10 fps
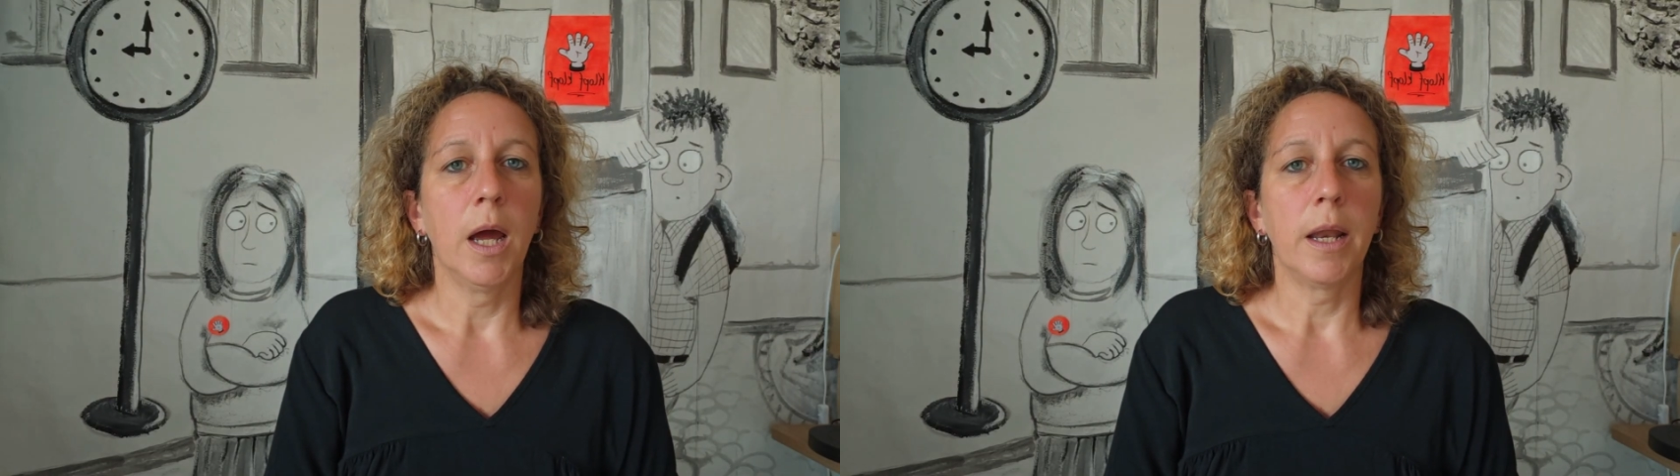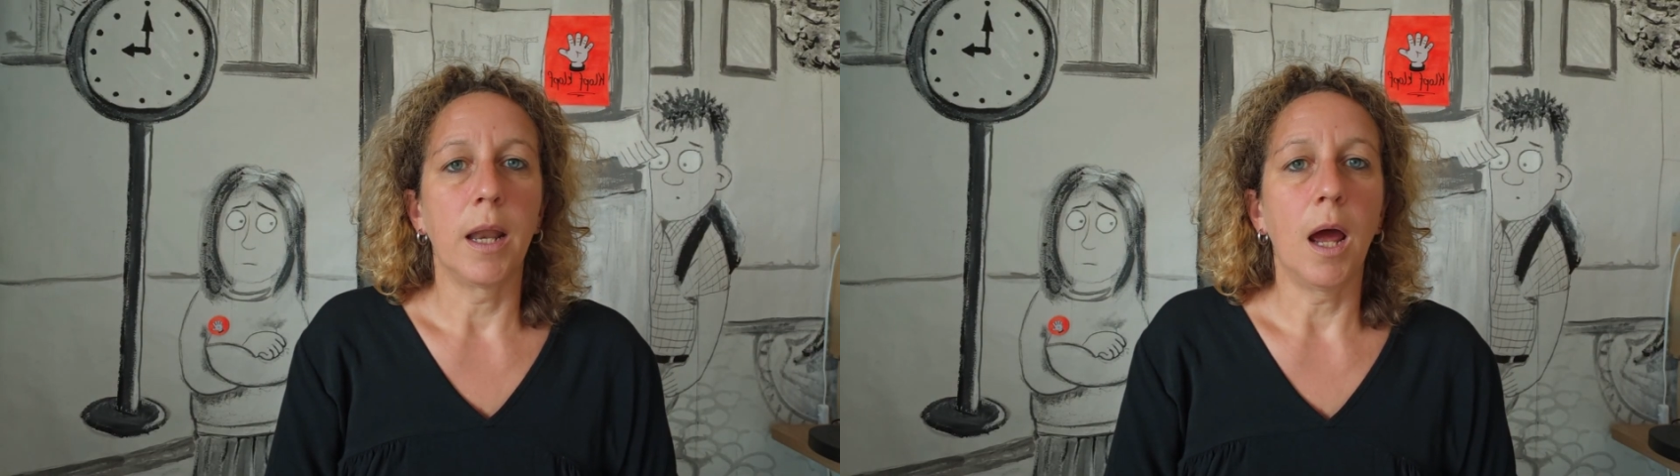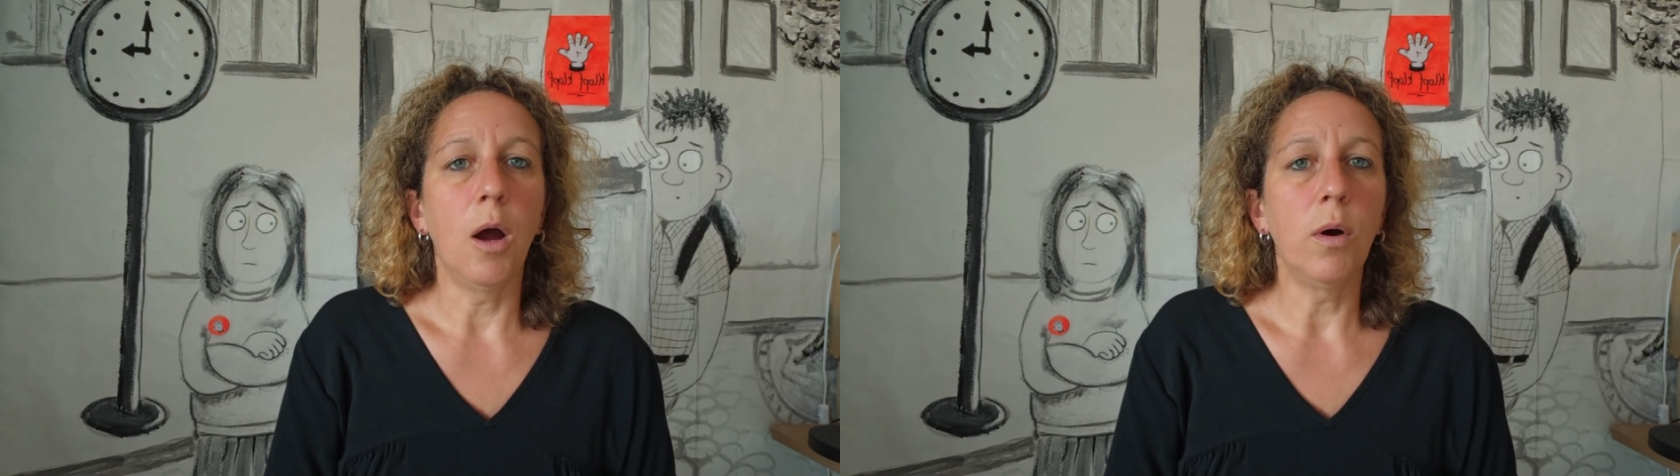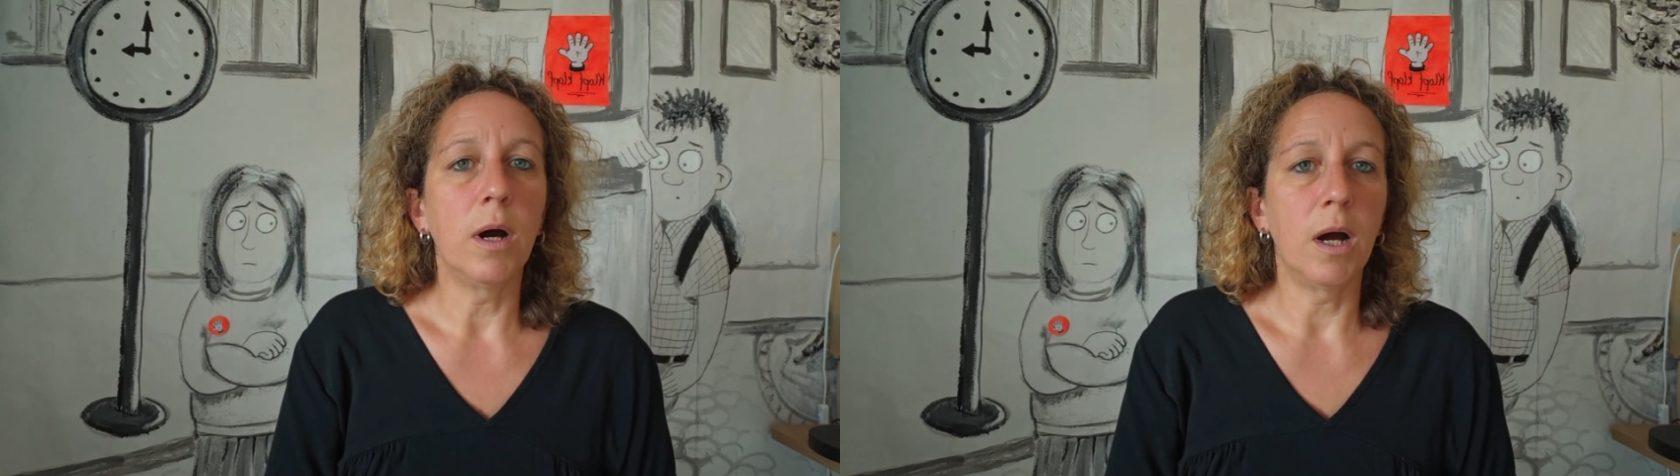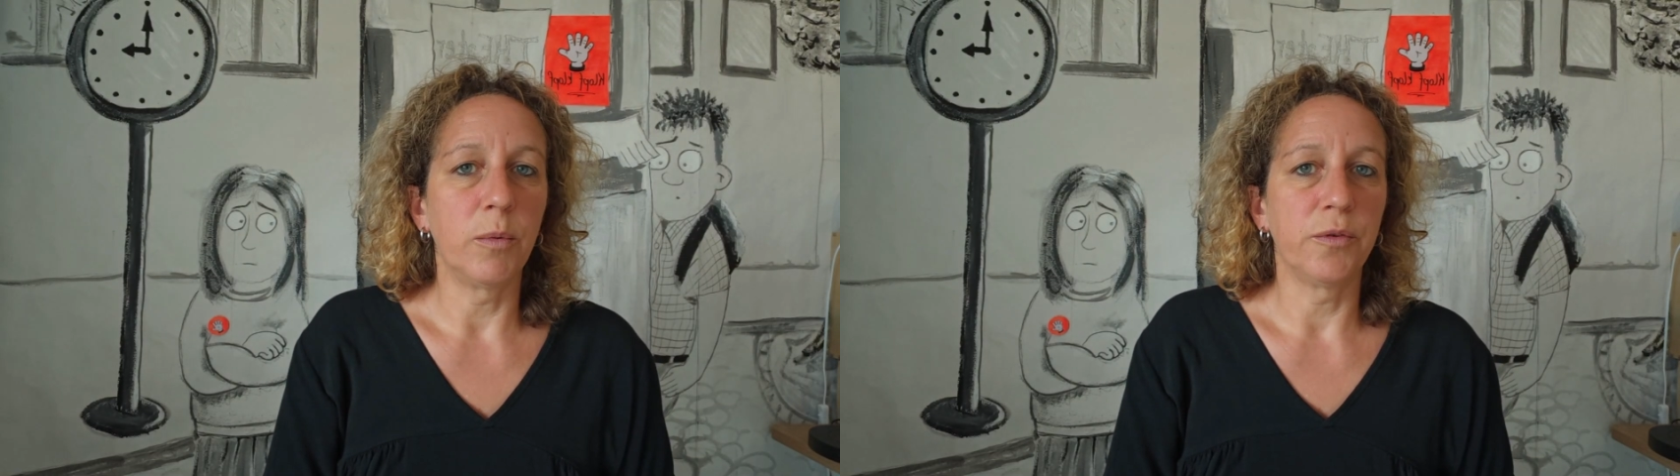Now
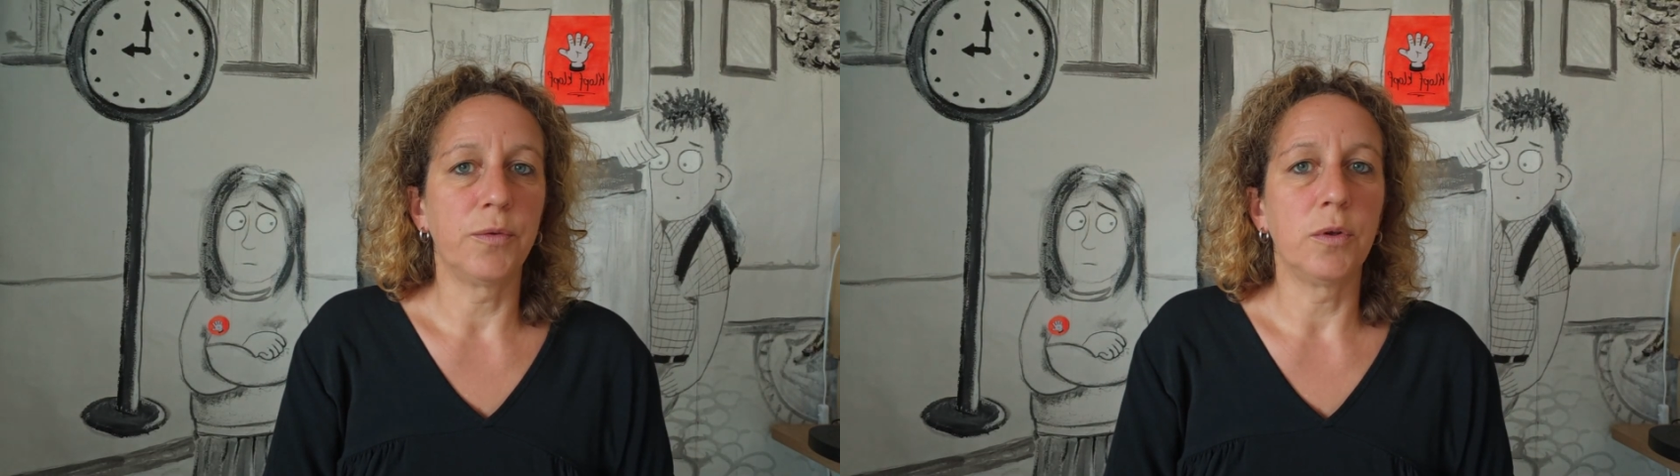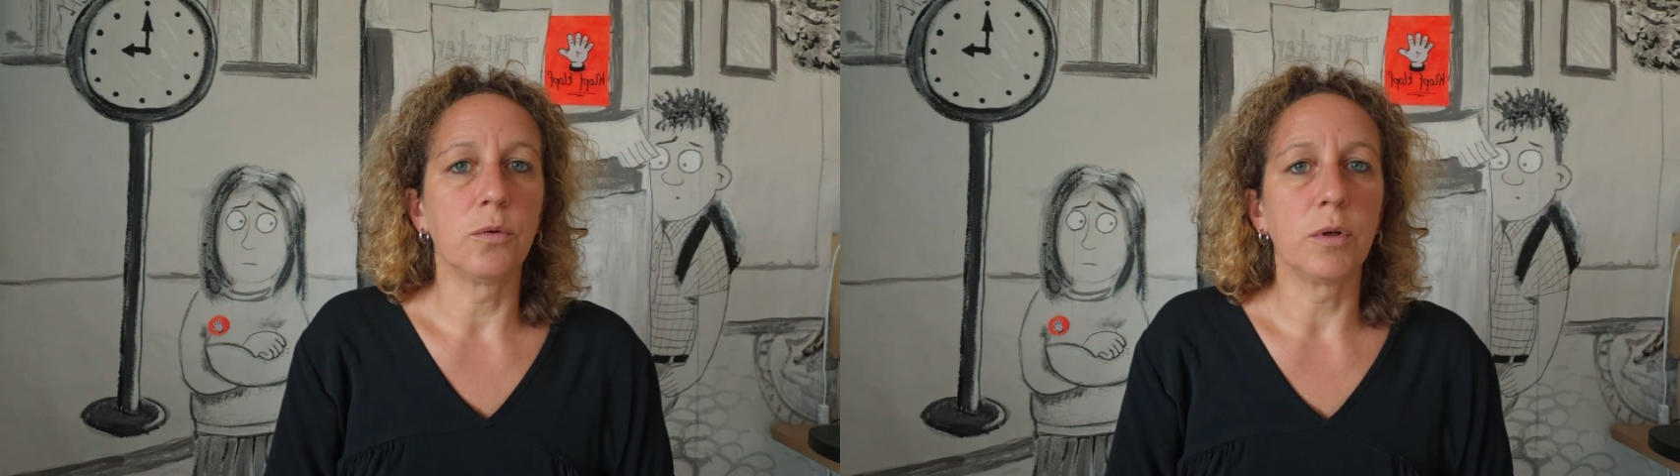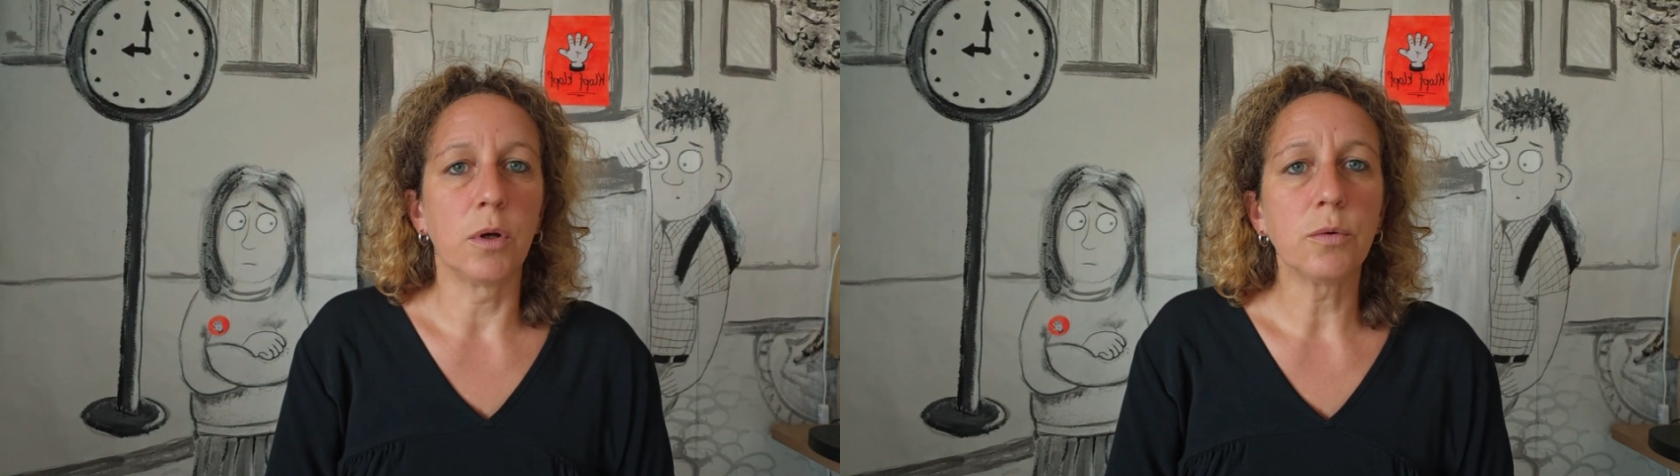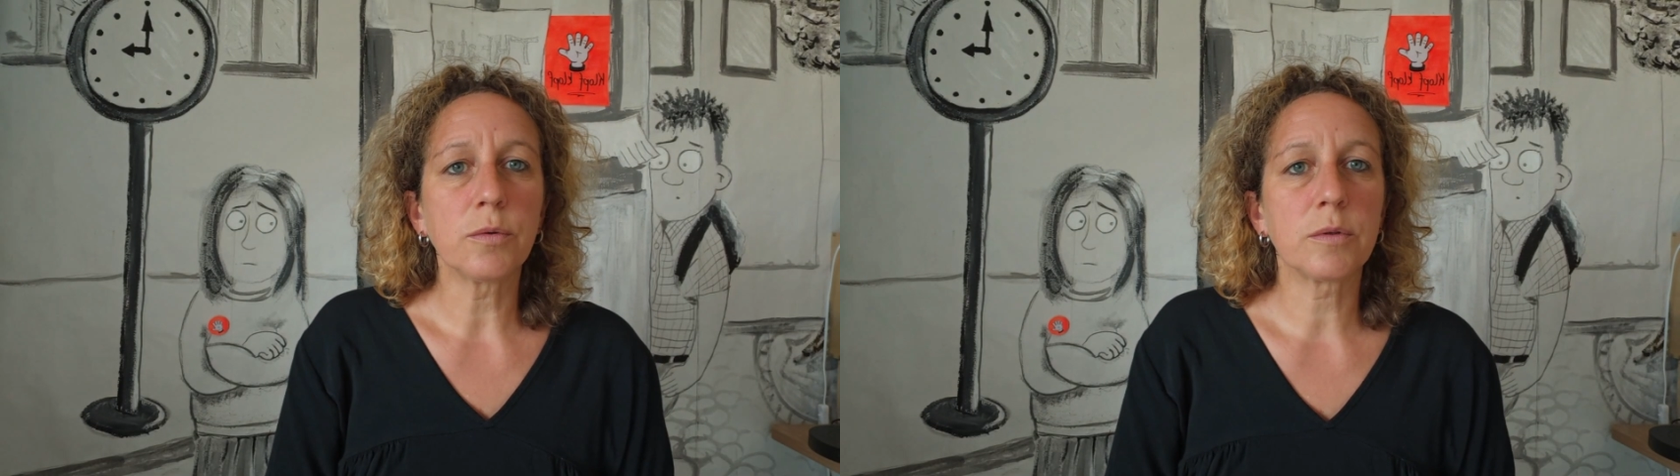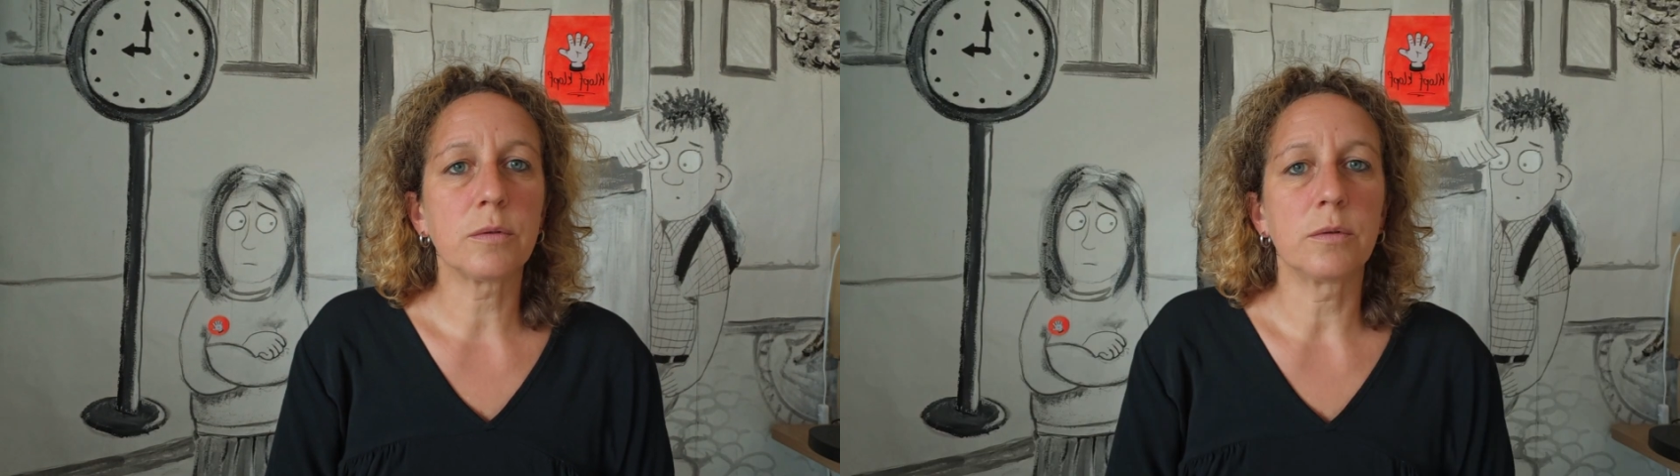hum a few
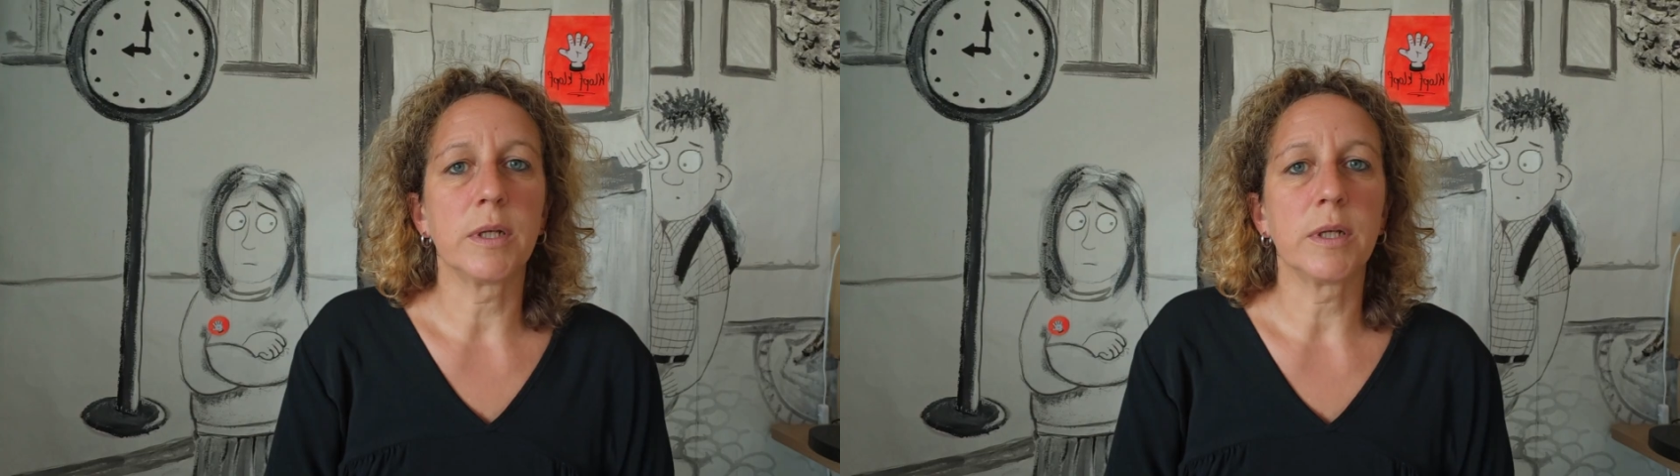notes.